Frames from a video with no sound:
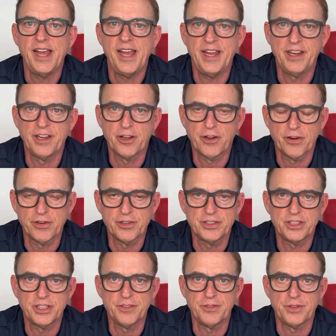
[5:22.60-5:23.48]
and
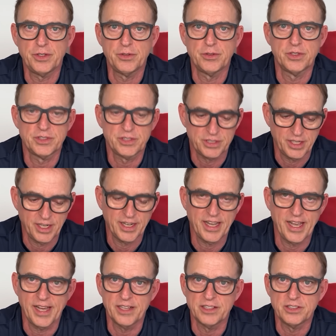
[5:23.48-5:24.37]
encouraging viewers
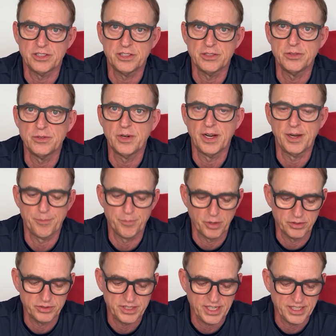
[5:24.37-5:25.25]
again to uh,
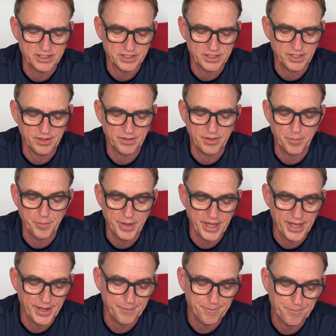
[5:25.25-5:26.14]
protest the
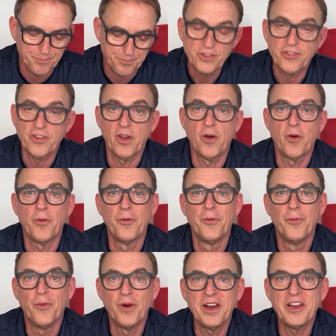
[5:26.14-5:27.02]
ban. So
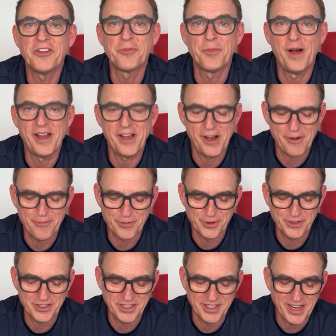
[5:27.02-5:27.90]
what is my
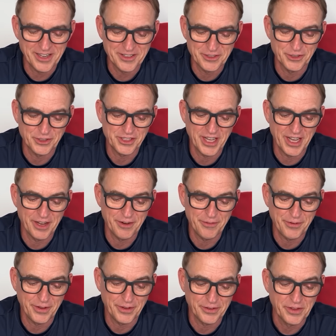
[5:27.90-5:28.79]
offer to Doctor
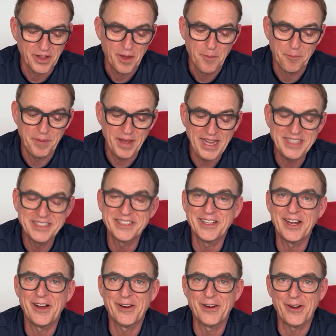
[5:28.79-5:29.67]
Stanfield?
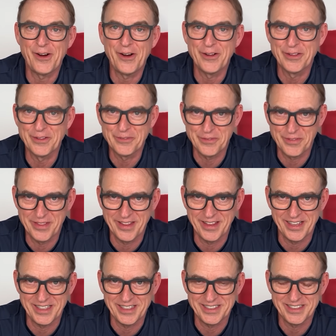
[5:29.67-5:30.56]
Based on all of
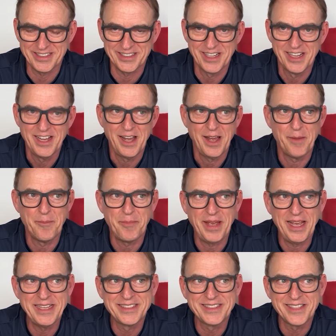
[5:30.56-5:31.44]
this, and
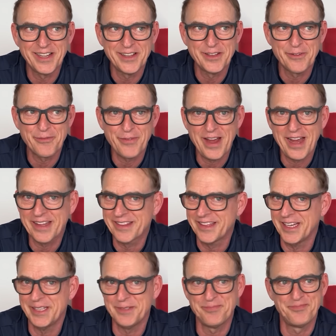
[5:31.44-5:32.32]
based on the
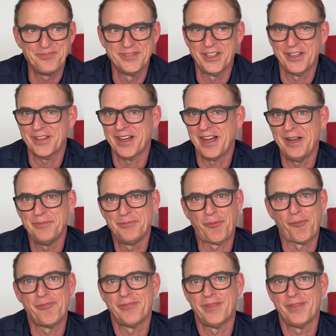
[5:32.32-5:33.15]
fact that, look, I'm